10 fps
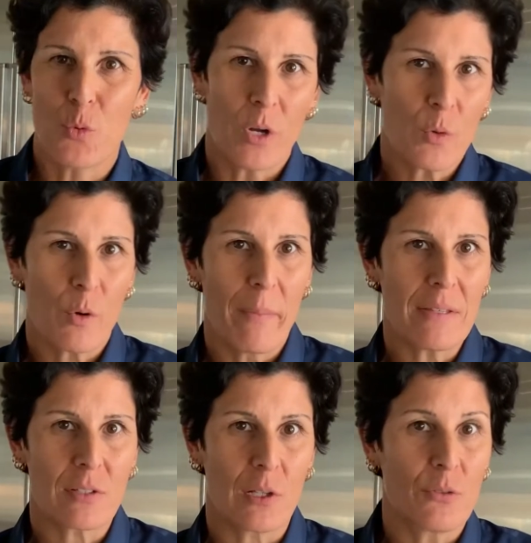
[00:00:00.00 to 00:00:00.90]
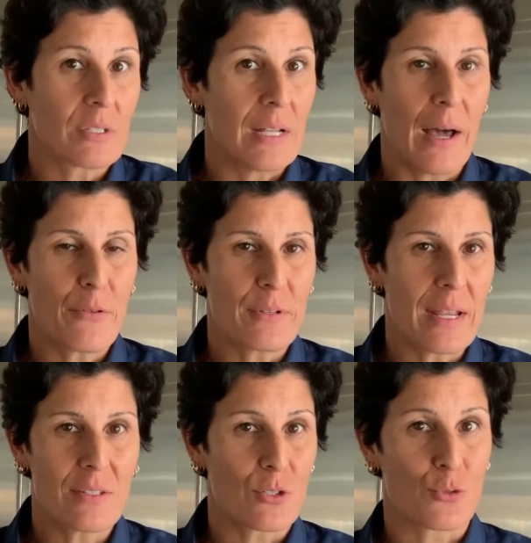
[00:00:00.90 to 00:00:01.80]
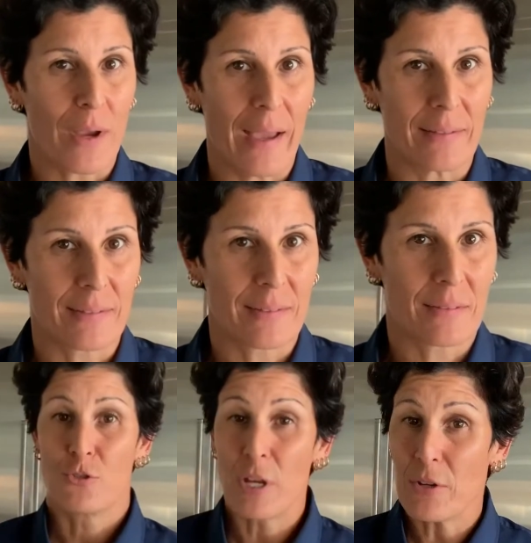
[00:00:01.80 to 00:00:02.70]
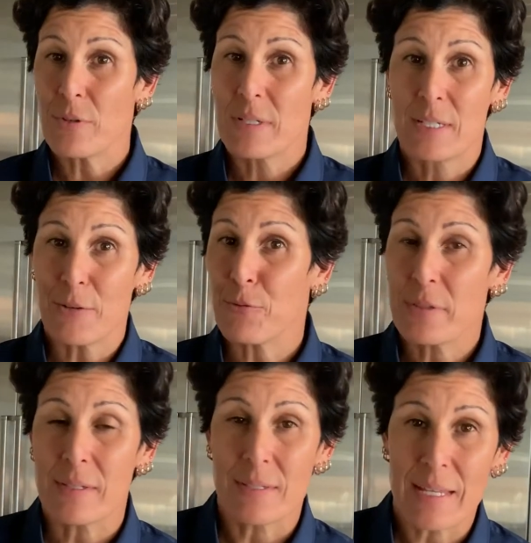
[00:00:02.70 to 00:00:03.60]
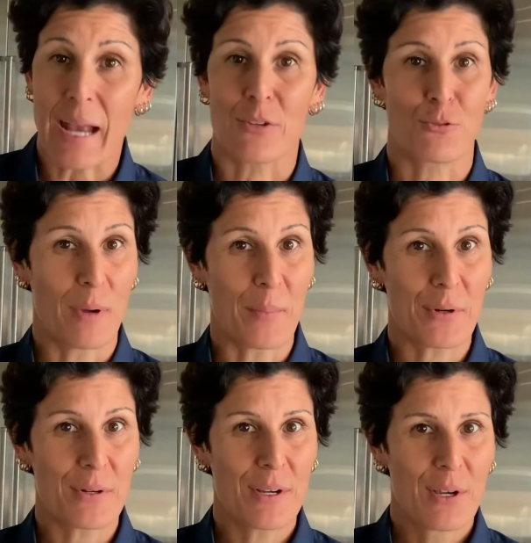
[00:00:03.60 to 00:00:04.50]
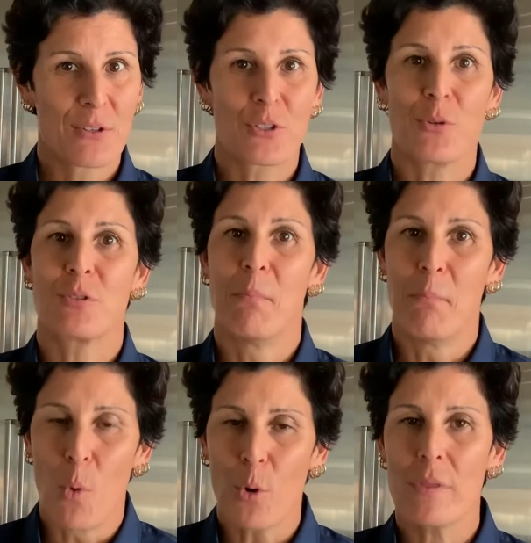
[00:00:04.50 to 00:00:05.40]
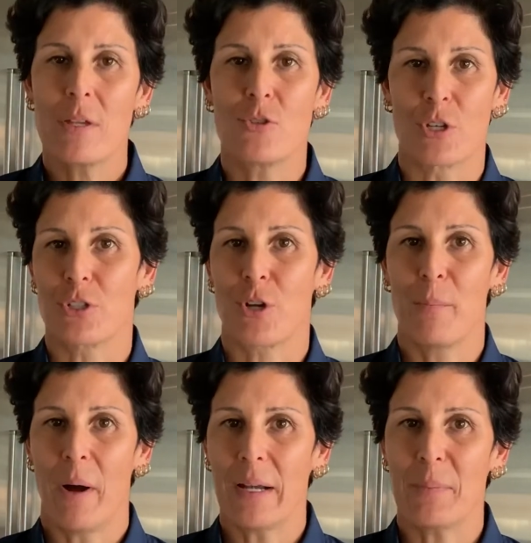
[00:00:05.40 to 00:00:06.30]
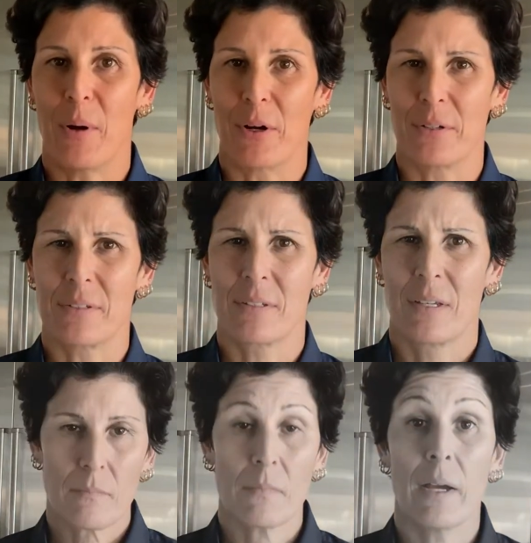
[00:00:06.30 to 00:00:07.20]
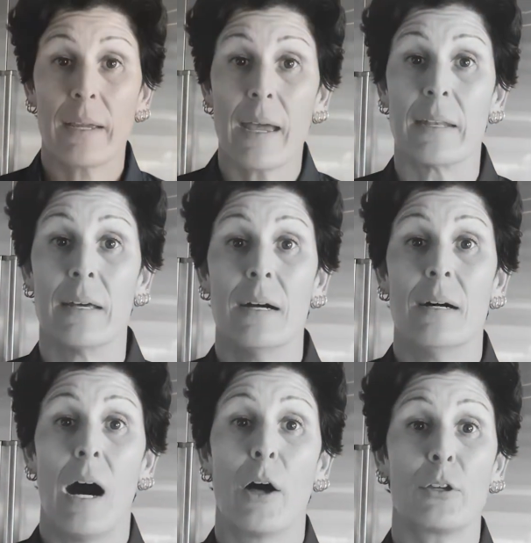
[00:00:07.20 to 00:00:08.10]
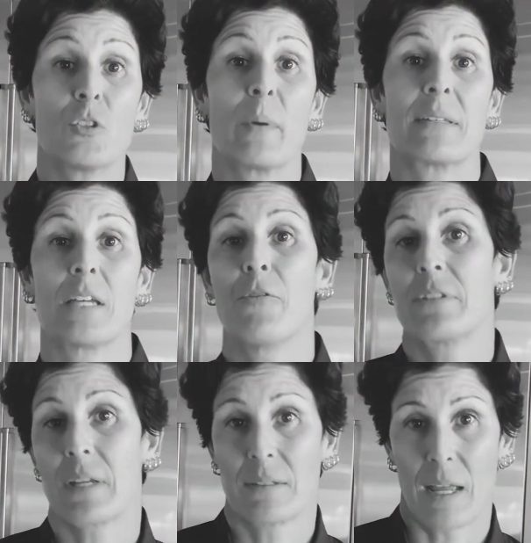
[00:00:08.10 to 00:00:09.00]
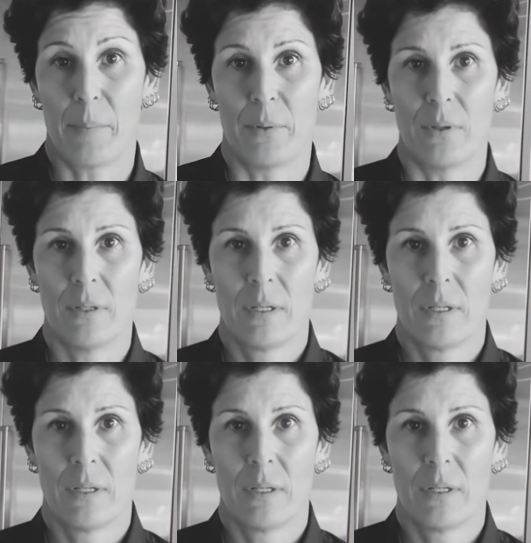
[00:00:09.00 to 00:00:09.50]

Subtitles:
want to wear men's clothes and other days a dress? Gender is different than sex, remember? So it's more than just our body parts. Again, I'll use myself as an example.